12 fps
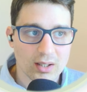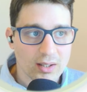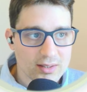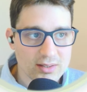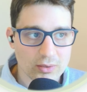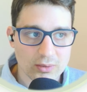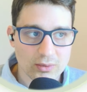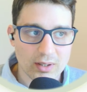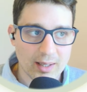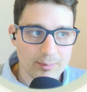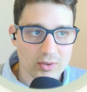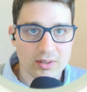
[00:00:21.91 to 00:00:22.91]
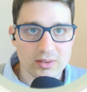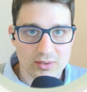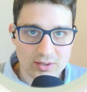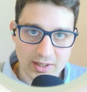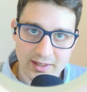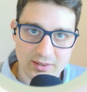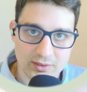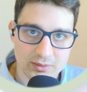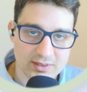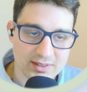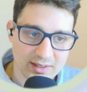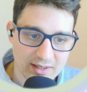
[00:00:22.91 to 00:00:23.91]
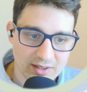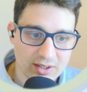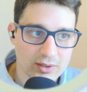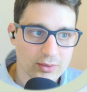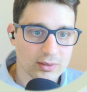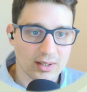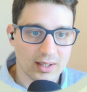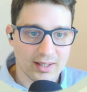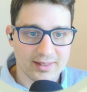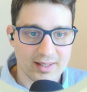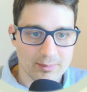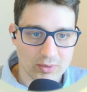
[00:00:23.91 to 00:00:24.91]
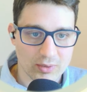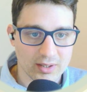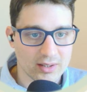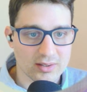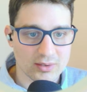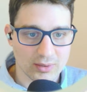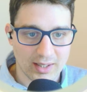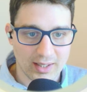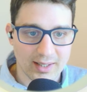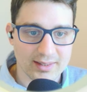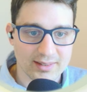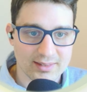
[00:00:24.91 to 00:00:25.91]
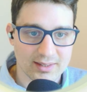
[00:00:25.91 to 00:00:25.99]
So I'm going to create a new scenario and I'm going to add